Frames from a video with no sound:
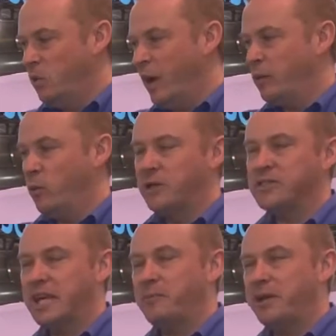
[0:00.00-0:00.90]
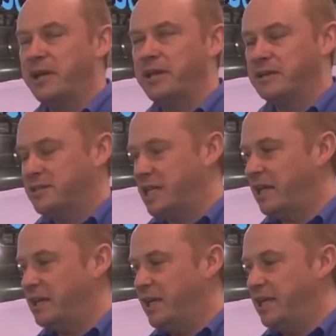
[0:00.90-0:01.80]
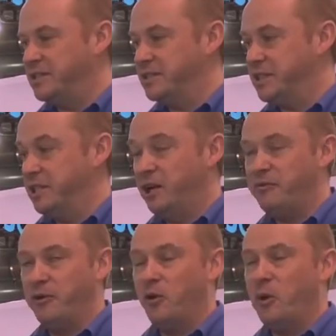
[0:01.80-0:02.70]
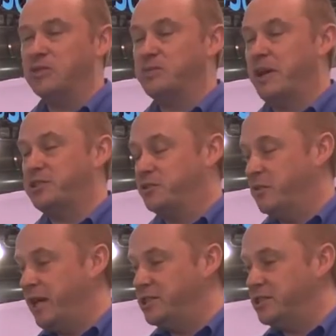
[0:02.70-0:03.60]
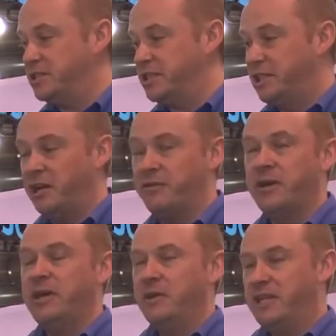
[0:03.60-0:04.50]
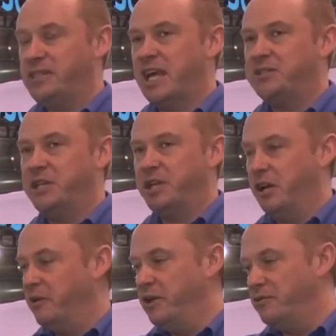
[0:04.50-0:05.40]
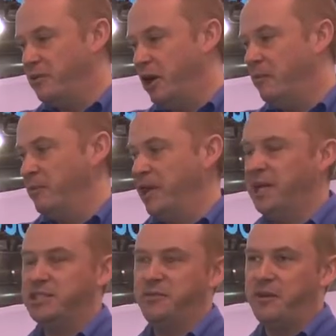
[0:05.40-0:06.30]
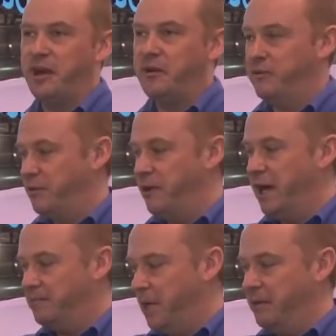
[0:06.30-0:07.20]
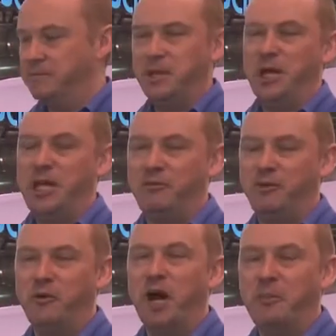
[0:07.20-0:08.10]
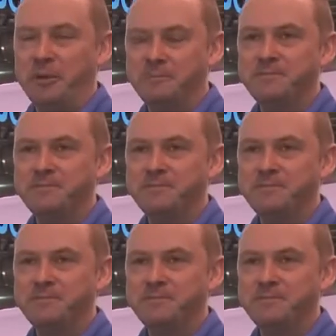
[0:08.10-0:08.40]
When one sampling technique isn't enough or one spectral range isn't enough, this has you covered from near to far infrared and even Raman.